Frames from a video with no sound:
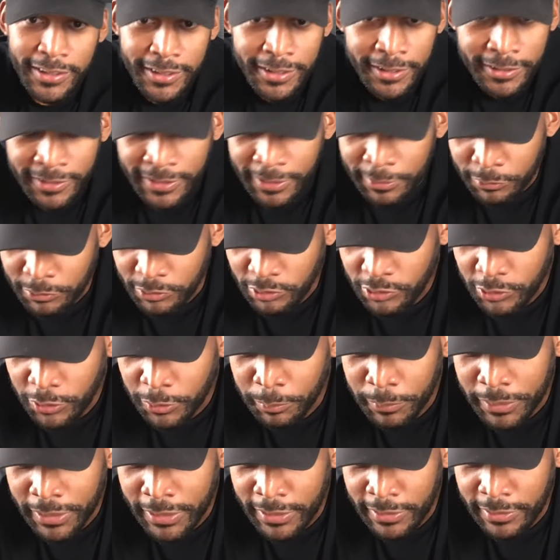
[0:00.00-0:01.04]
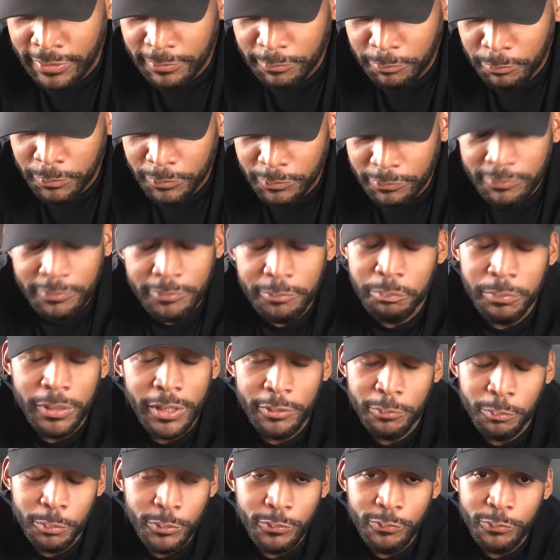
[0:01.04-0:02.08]
And I would show that
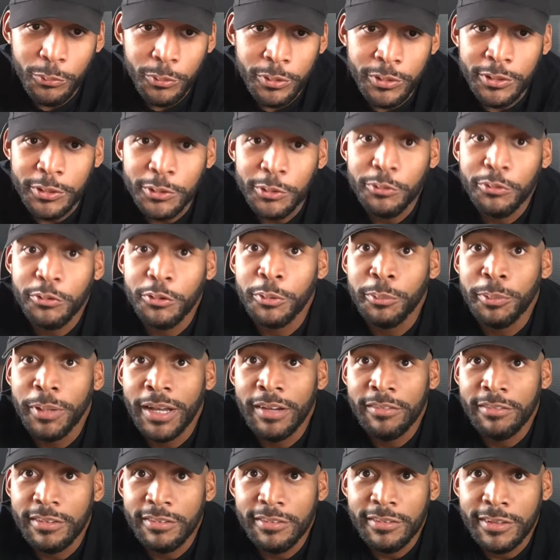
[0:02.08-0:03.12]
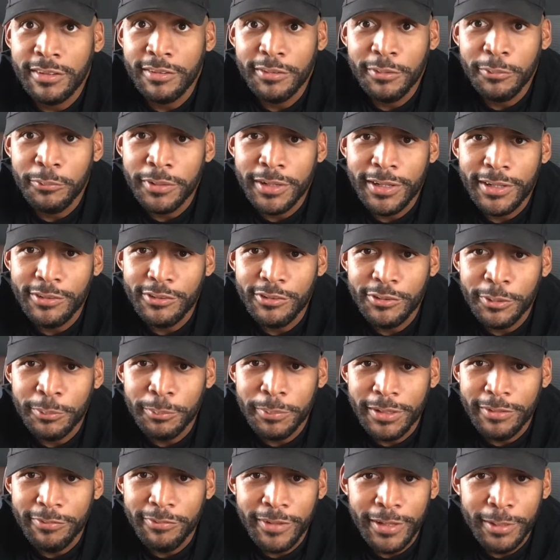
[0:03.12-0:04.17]
was before YouTube, obviously. So when I show
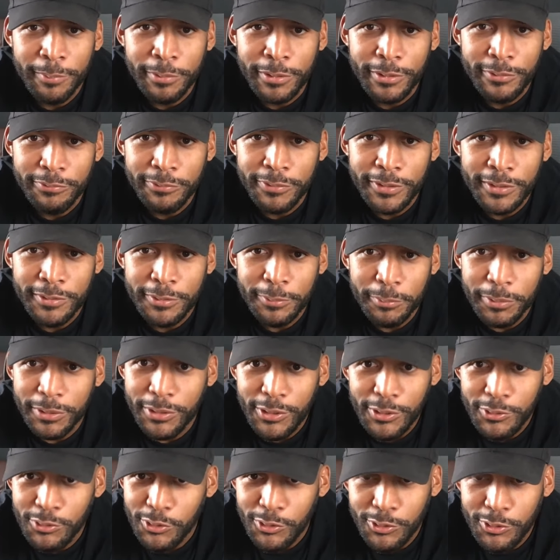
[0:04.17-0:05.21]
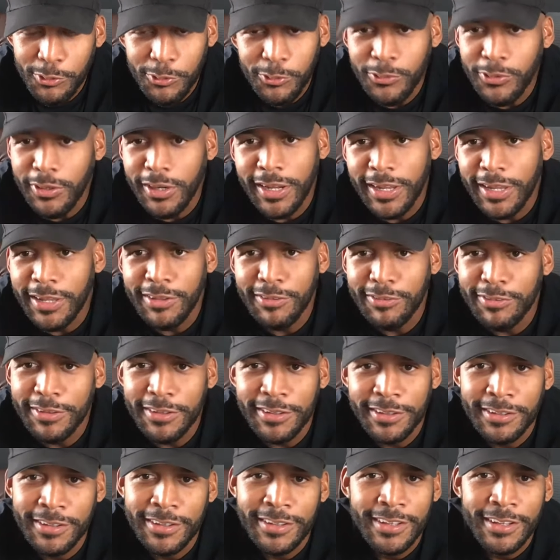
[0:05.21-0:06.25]
my family and friends, I'm like, this is
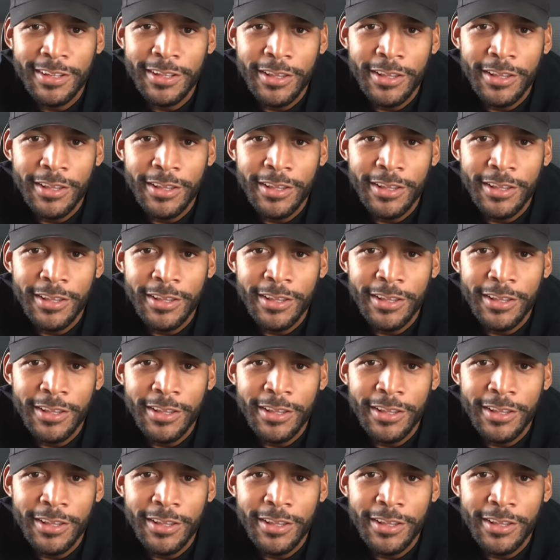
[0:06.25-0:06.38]
crazy.